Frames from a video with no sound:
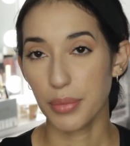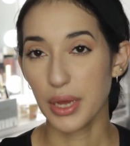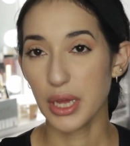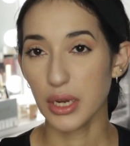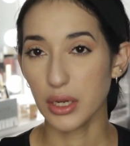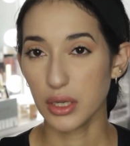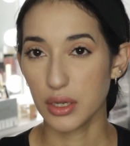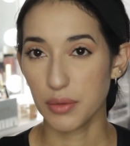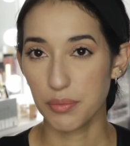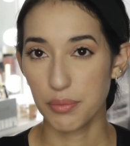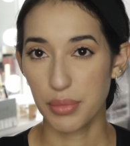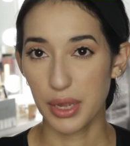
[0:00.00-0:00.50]

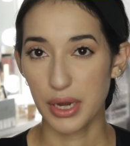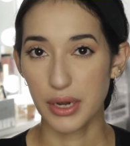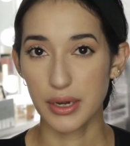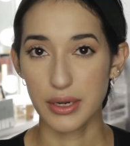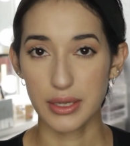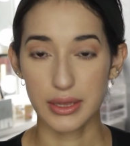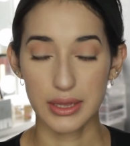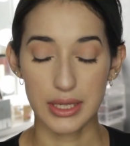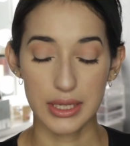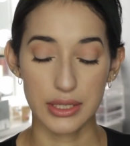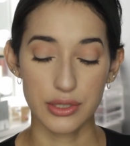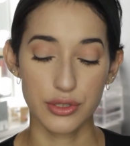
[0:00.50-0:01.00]
But
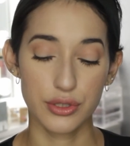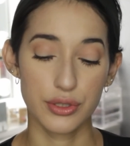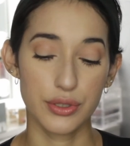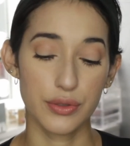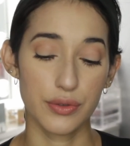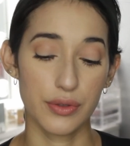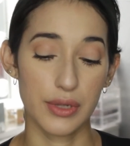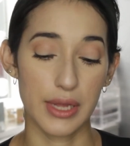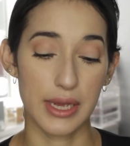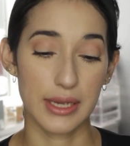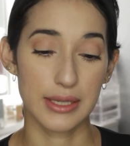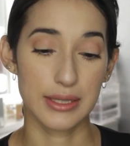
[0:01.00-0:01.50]
comparing this
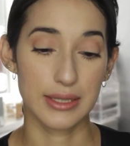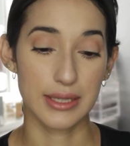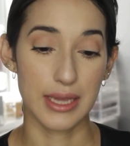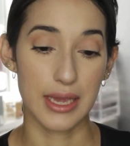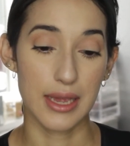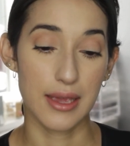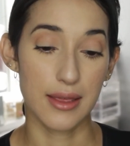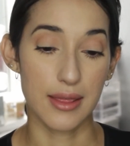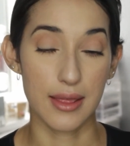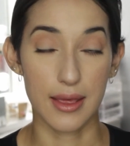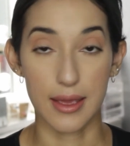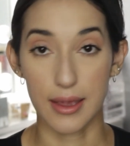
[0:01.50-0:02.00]
to, like,
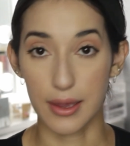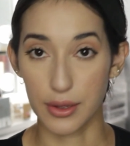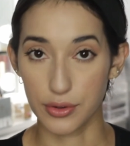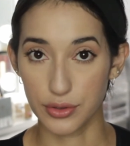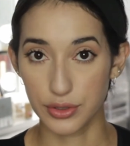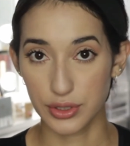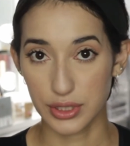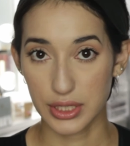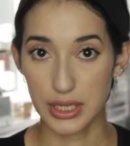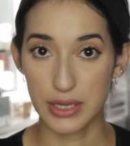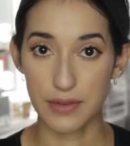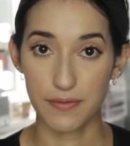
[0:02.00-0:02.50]
say the
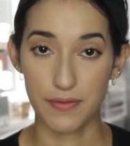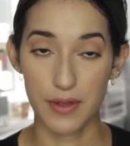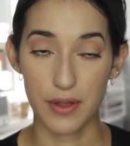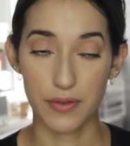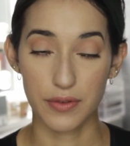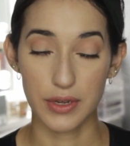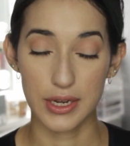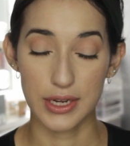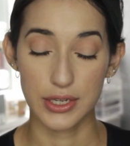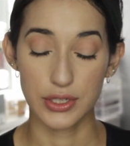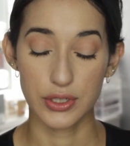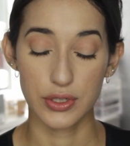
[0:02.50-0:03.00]
LC
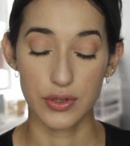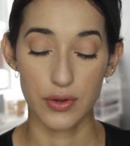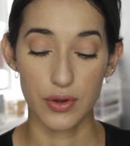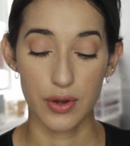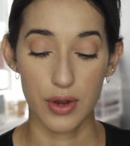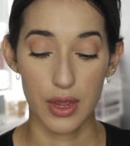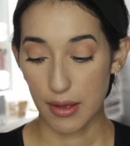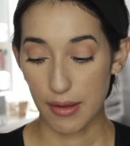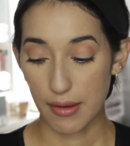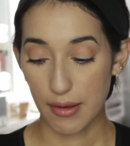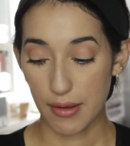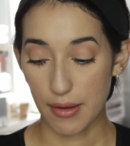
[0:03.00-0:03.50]
foundation,
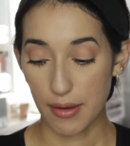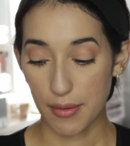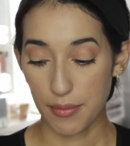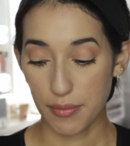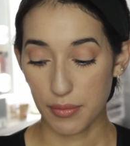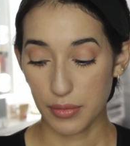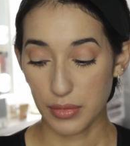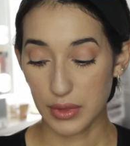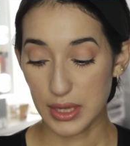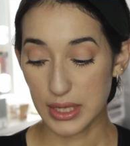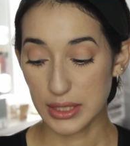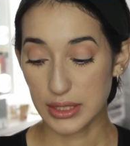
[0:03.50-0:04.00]

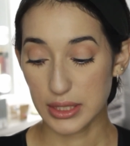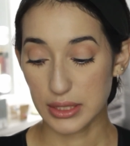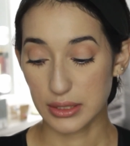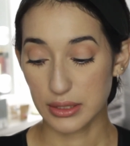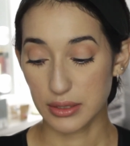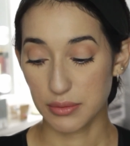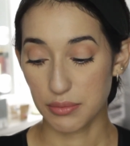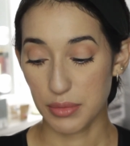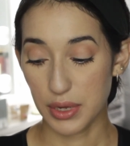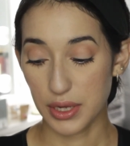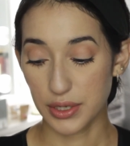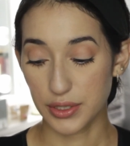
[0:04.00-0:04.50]
this
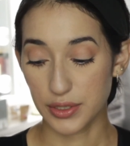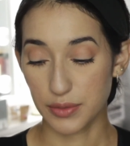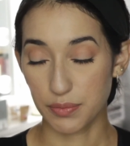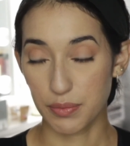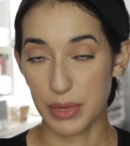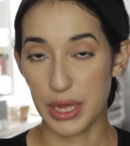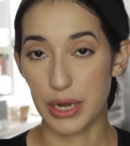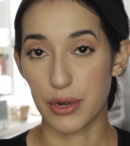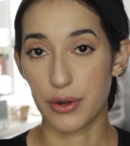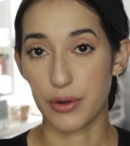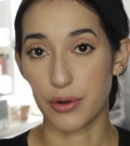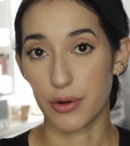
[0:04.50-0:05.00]
is a much
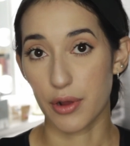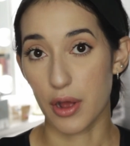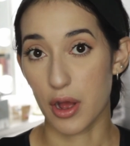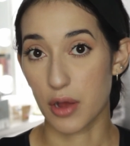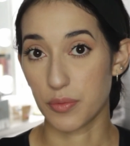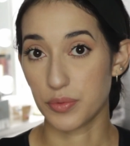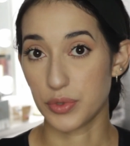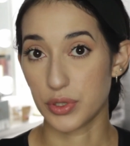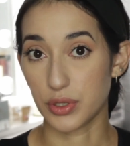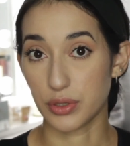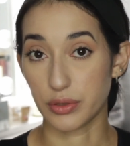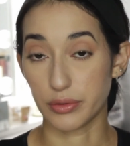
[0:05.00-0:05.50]
better
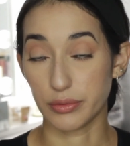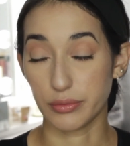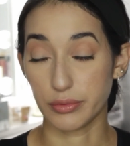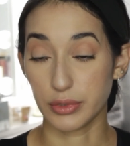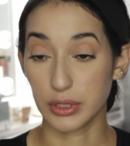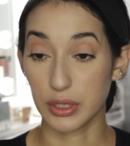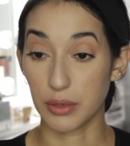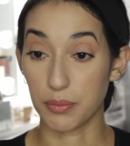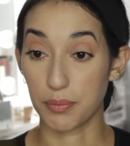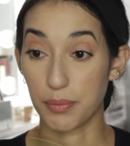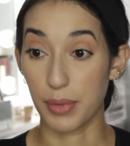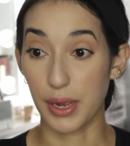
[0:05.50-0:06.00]
option
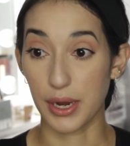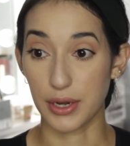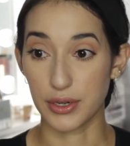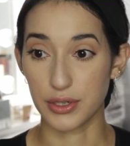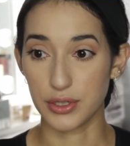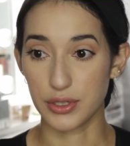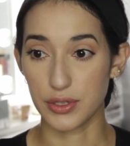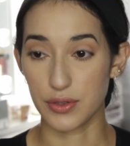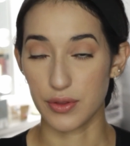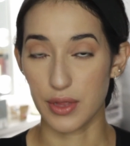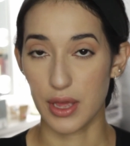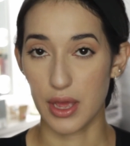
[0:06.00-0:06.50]

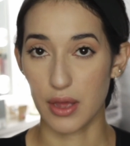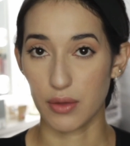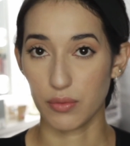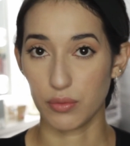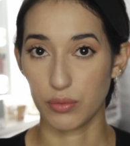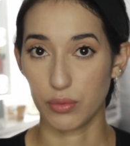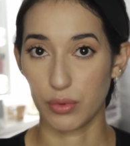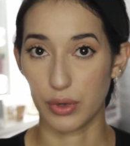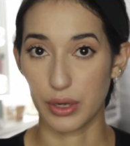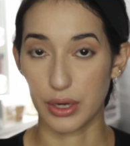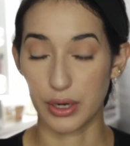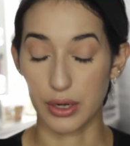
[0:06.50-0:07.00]
compared to
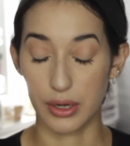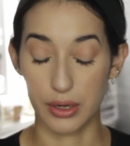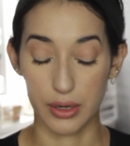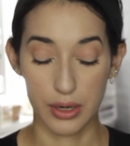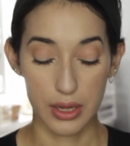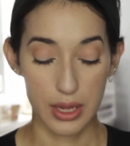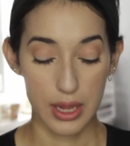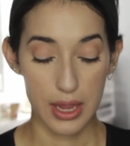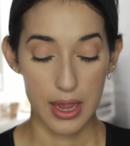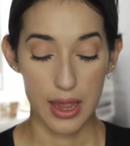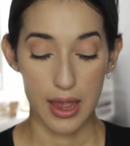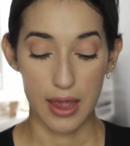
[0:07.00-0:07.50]
that, where
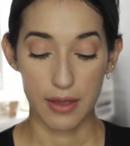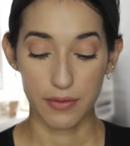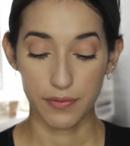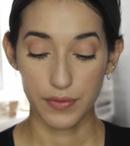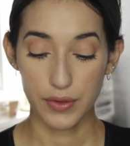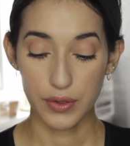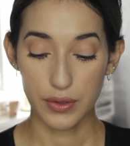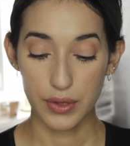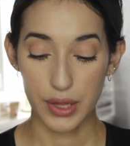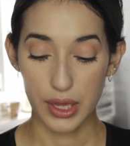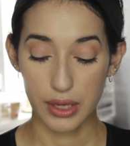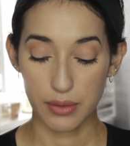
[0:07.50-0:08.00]
I
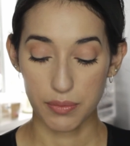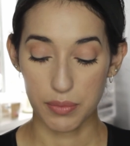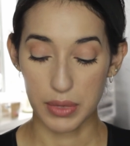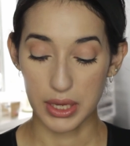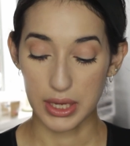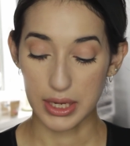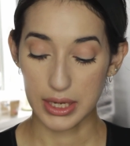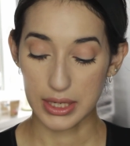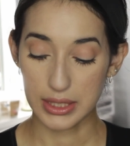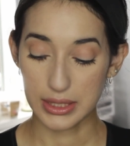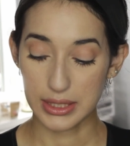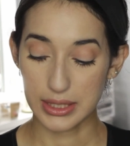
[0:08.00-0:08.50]
feel like
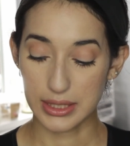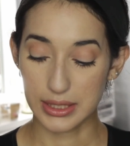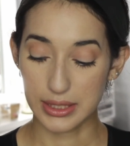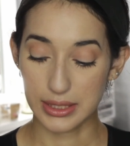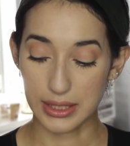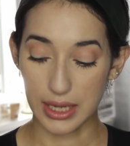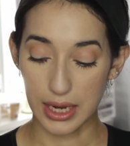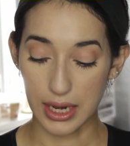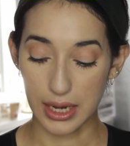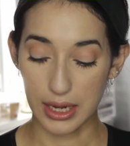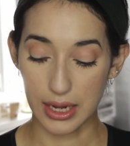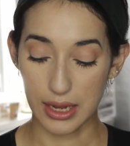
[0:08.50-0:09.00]
because it's
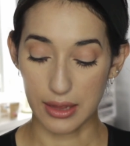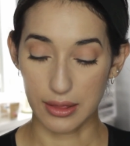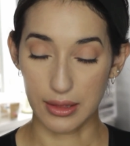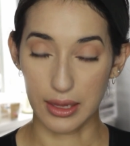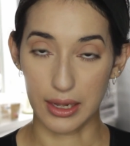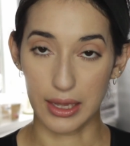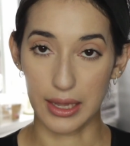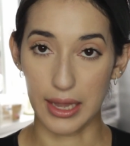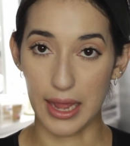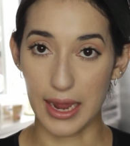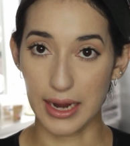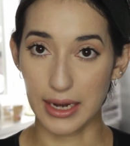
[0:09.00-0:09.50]
staying in
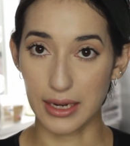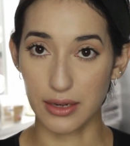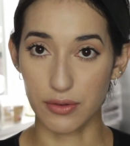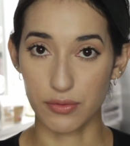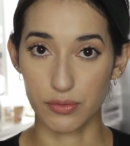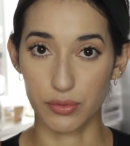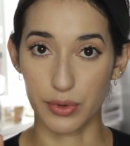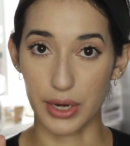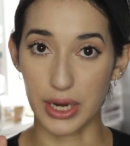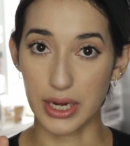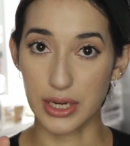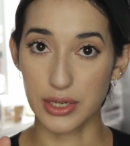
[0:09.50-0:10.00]
the light
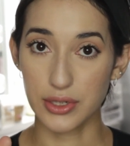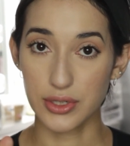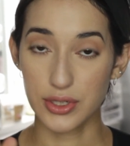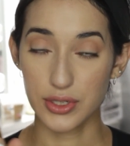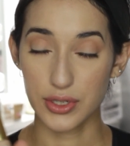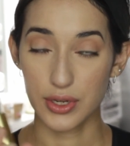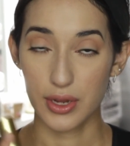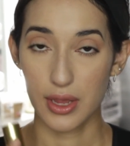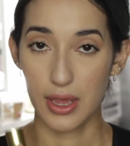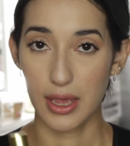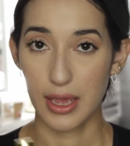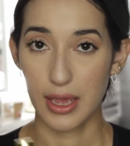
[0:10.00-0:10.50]
range,